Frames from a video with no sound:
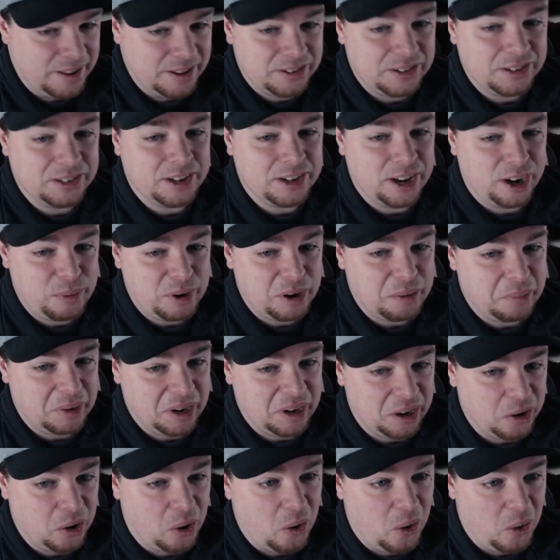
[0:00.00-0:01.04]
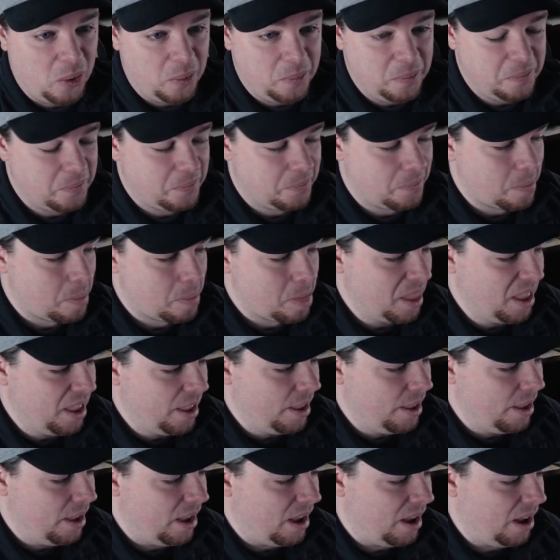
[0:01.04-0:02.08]
this is going to be a big goal,
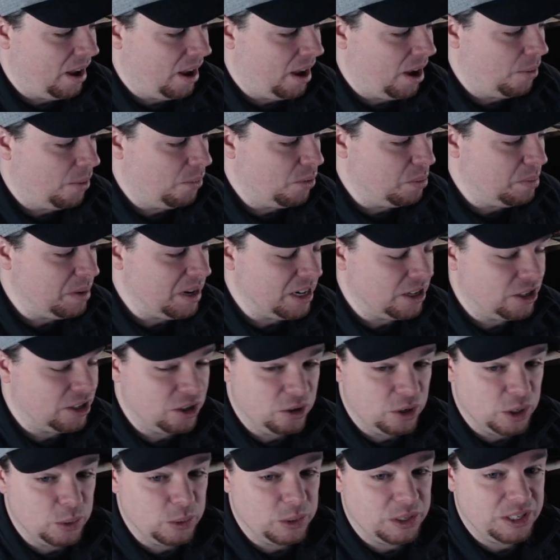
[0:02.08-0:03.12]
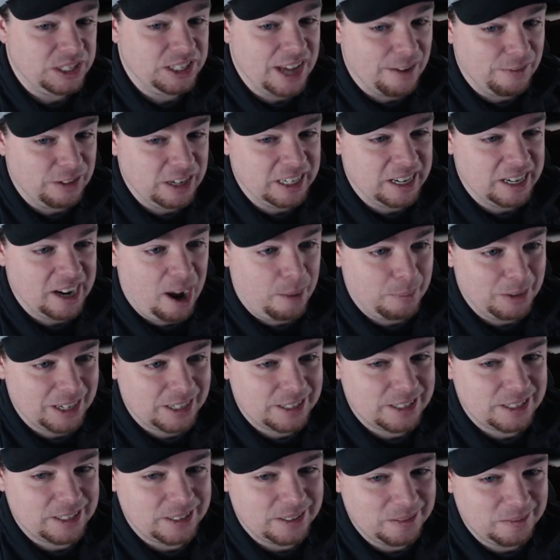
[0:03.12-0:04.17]
will be to do 7
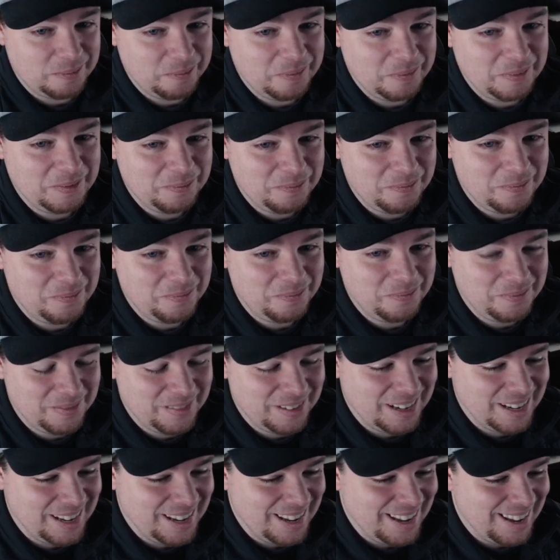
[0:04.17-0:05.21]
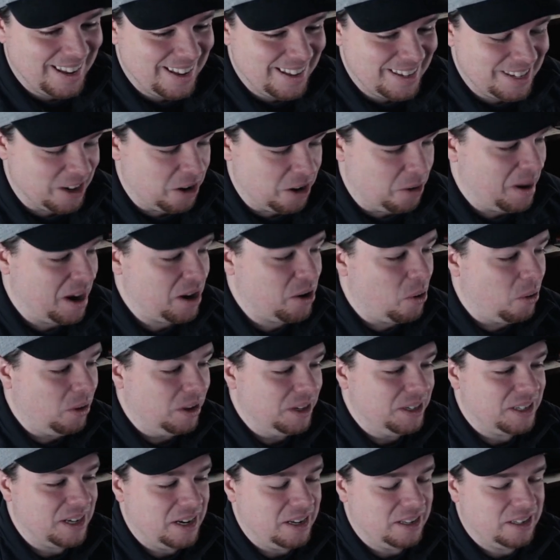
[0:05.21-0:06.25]
comics. So my
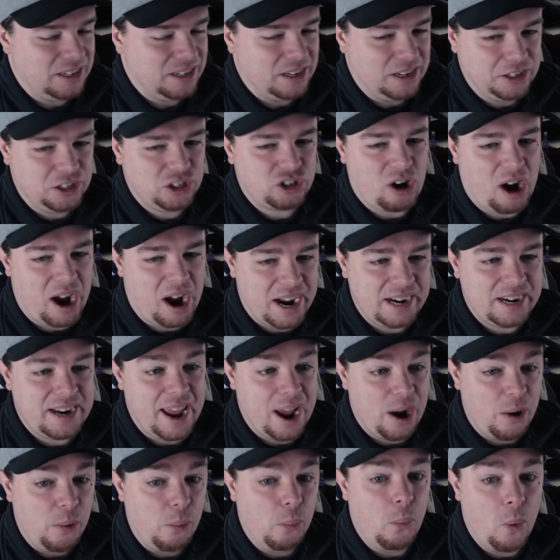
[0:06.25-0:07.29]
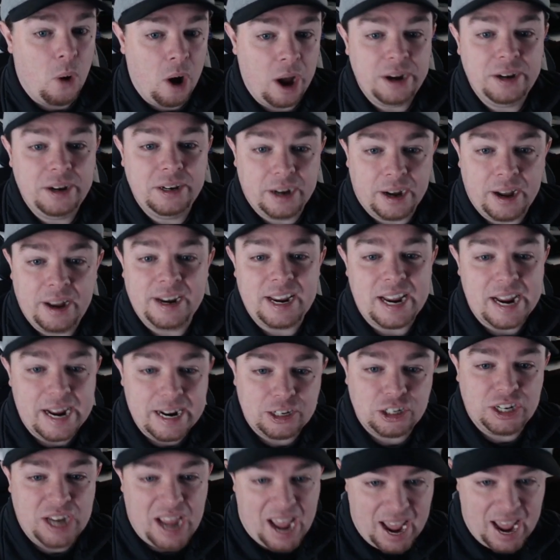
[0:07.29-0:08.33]
goal is to try and get 1 done
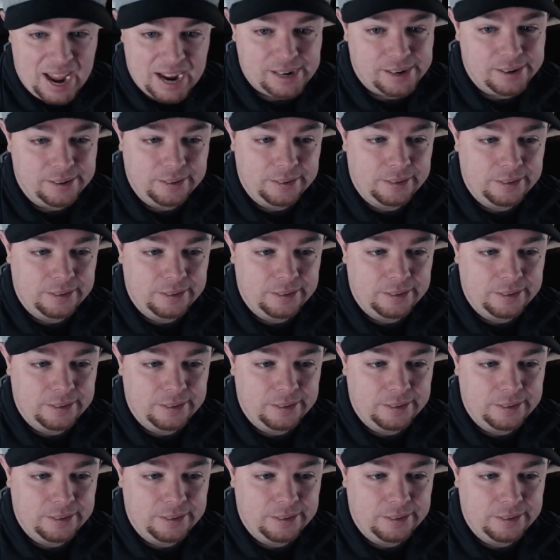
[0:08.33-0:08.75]
each day.